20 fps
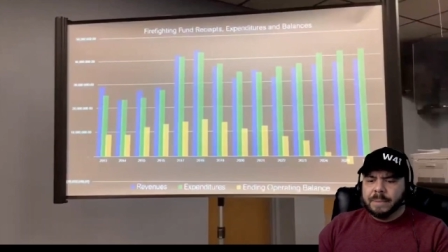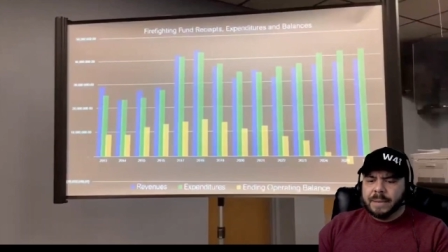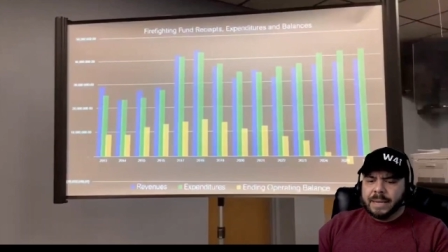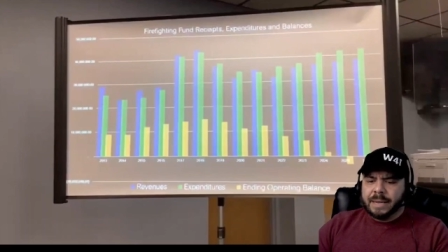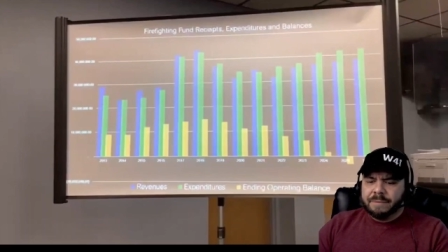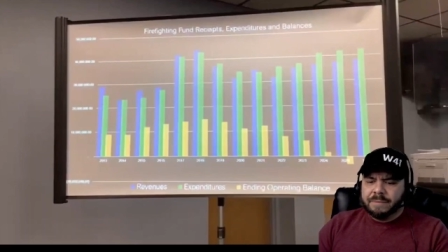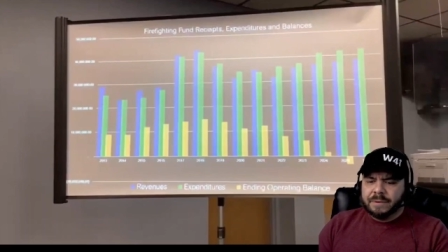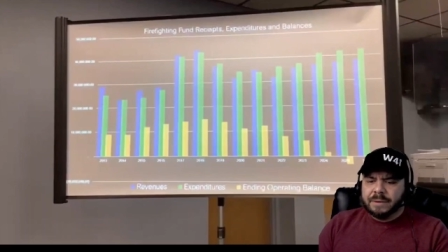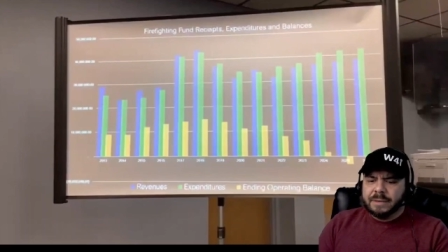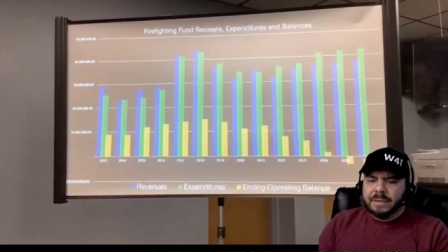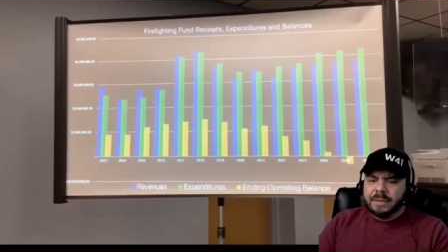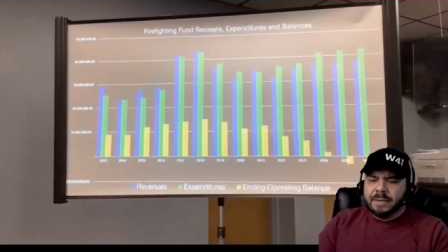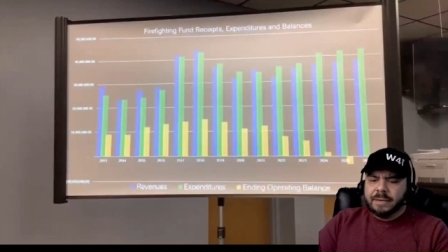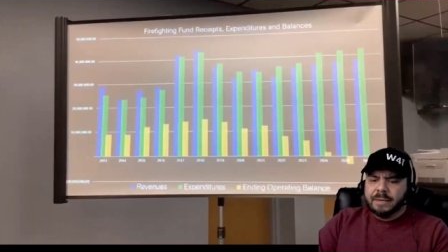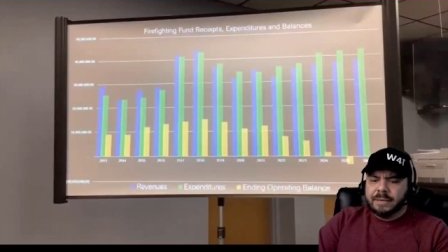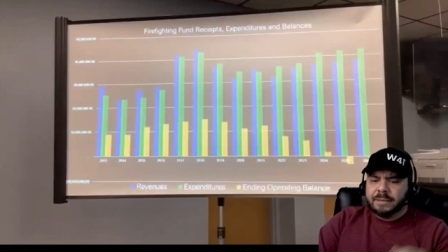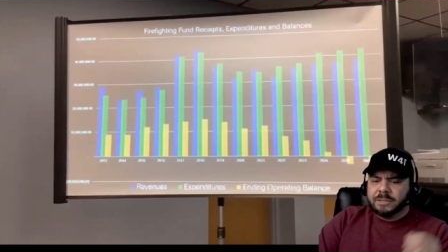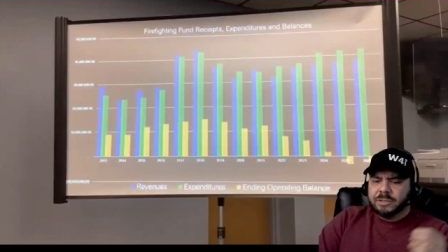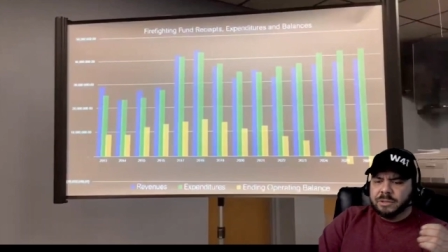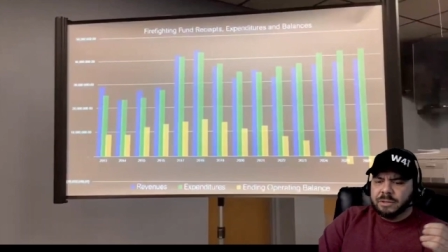Even
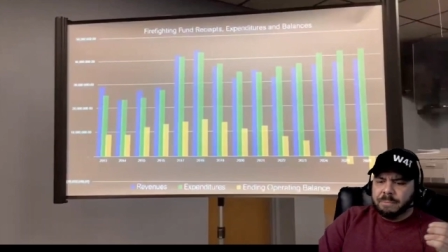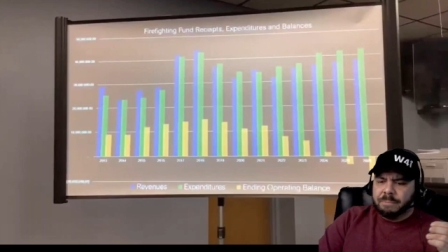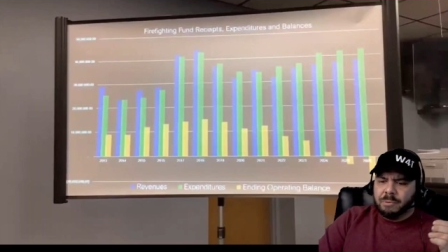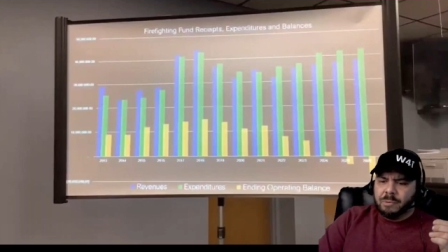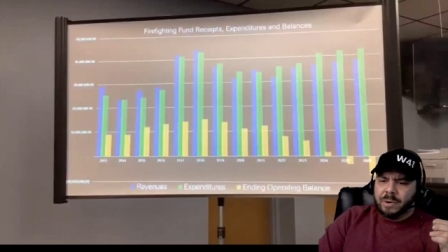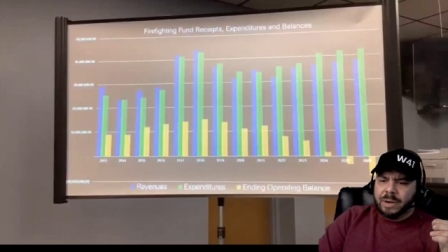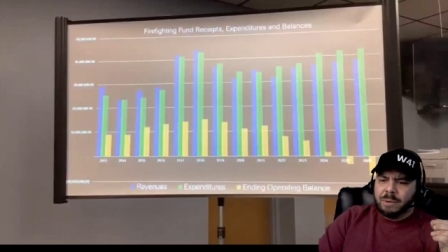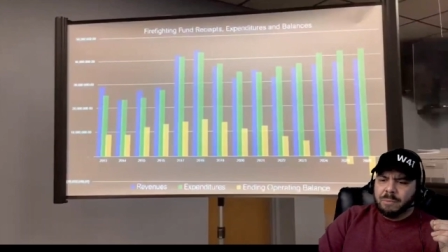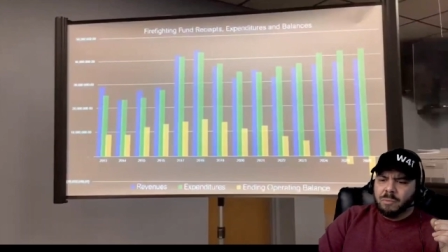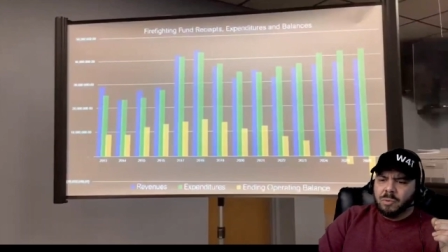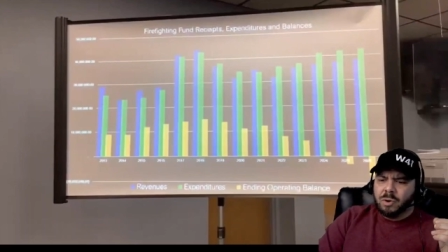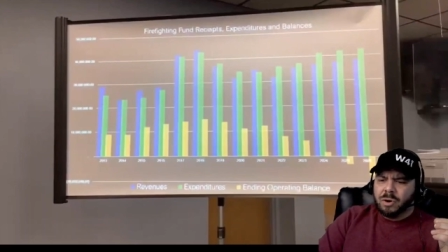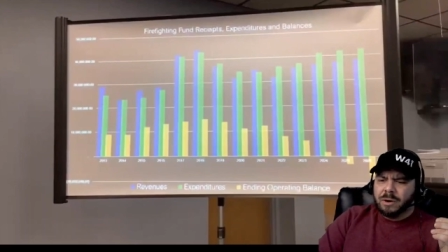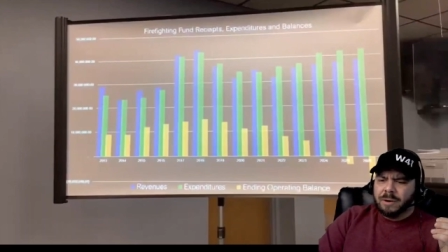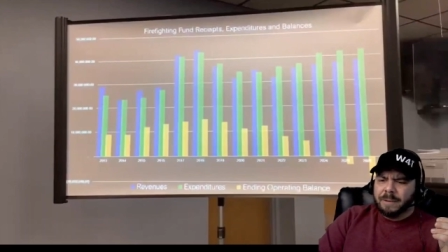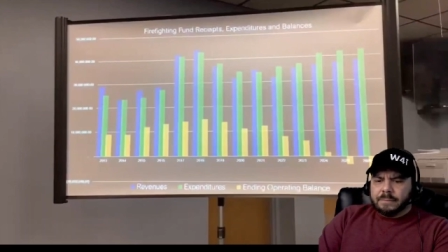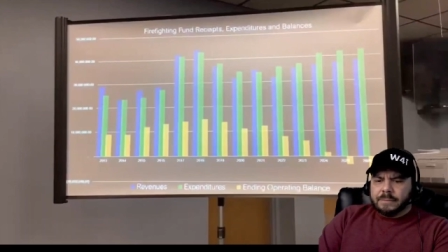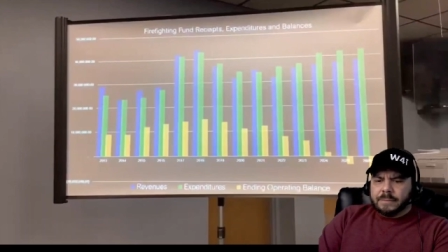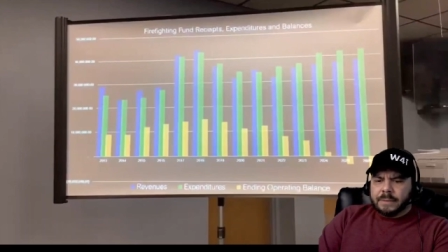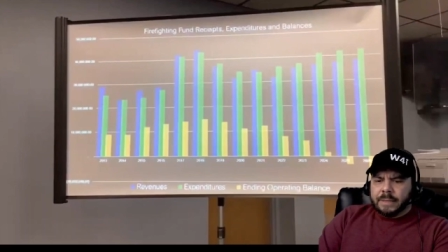to the point
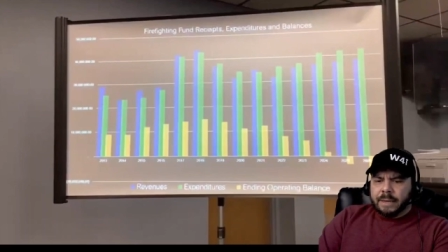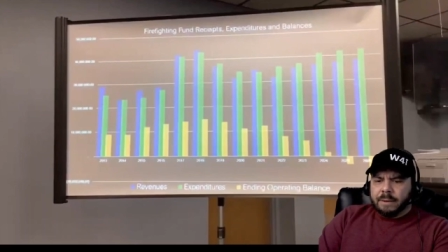where